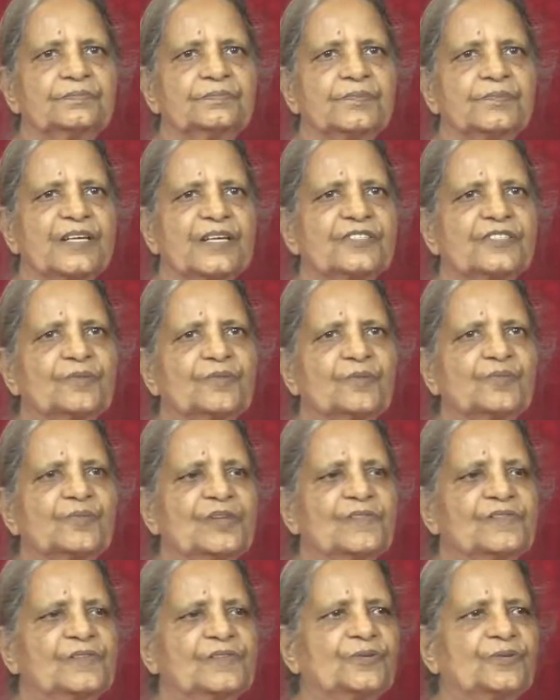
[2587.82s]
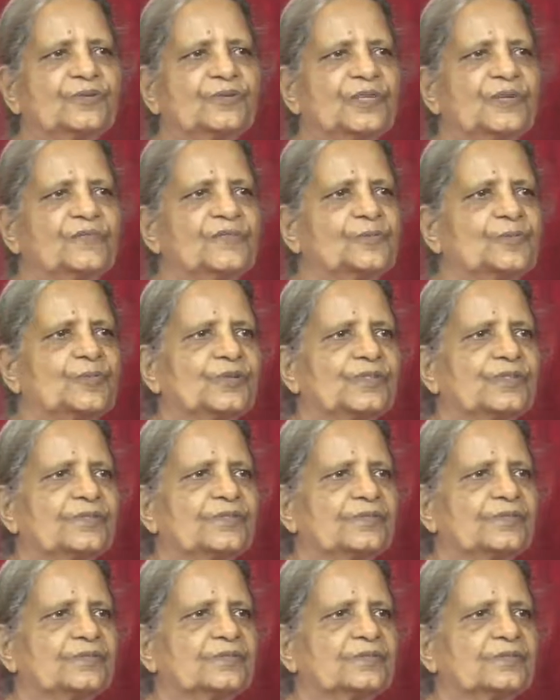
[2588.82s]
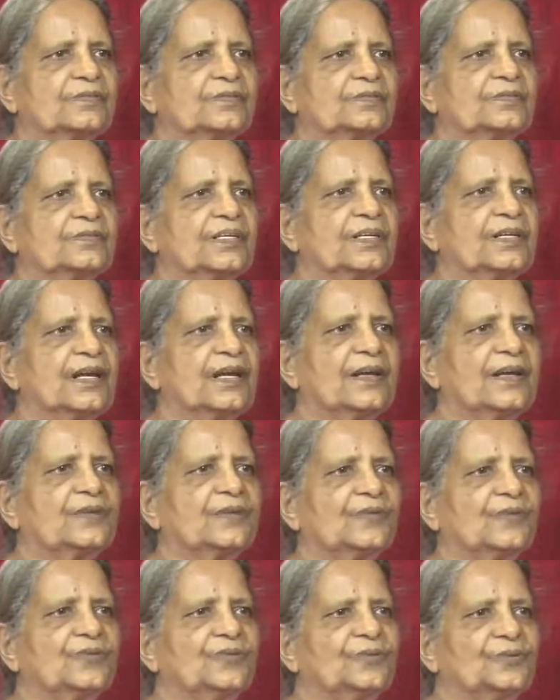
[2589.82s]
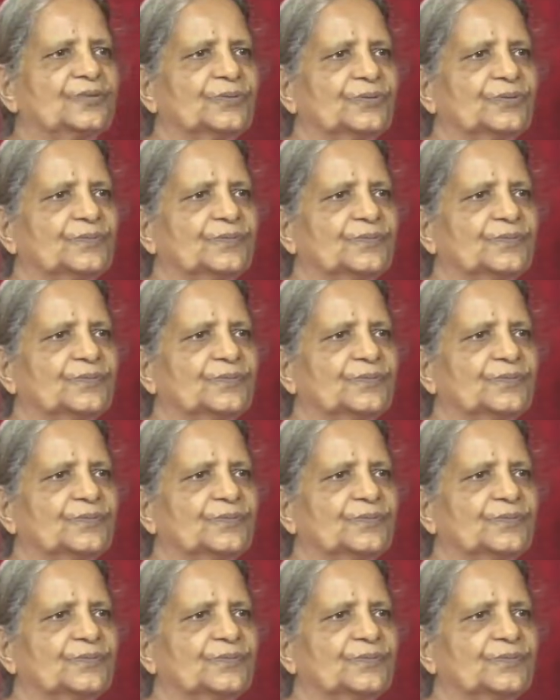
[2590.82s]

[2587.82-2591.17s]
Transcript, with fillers: Maximum they will do, they will put their hand on you.